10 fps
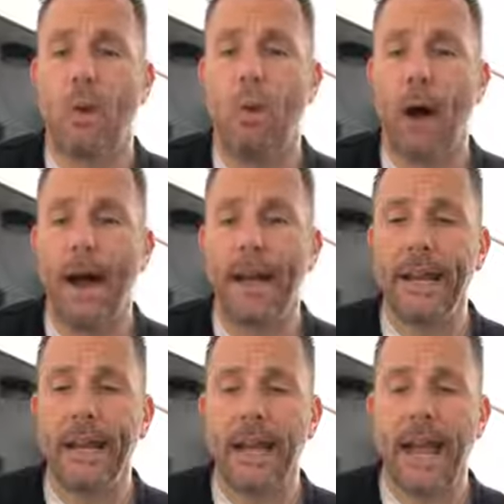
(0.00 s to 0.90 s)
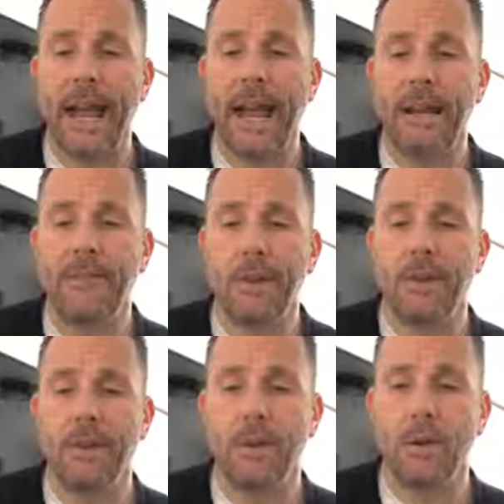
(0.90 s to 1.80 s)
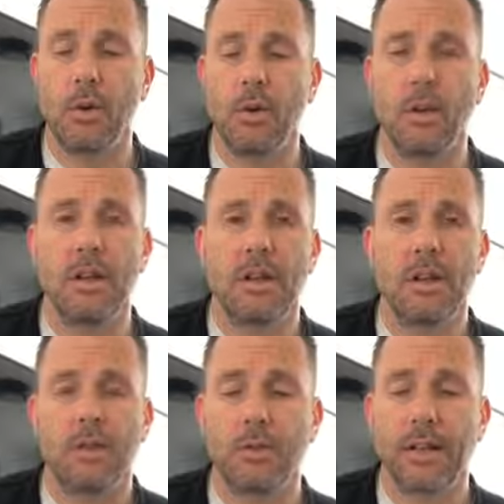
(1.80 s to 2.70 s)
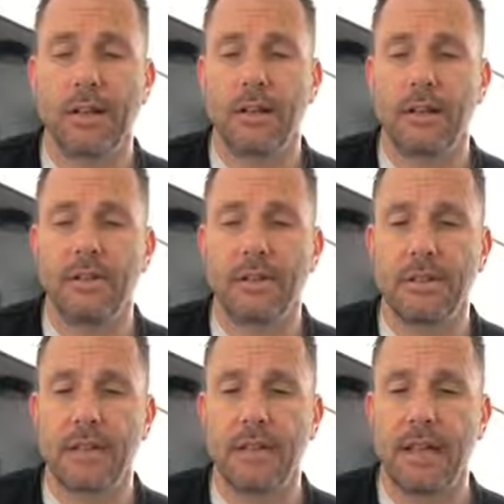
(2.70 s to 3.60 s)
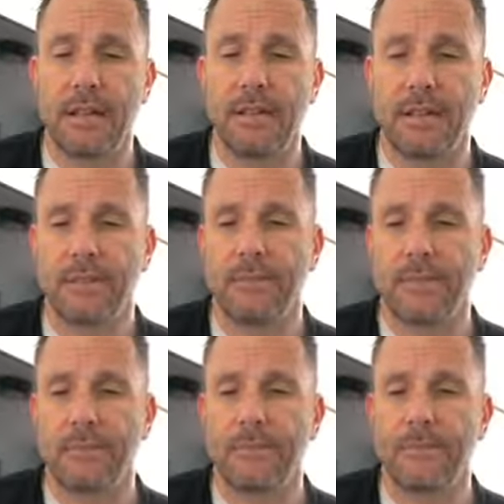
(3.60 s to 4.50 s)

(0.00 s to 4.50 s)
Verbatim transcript: Why have you treated us like this?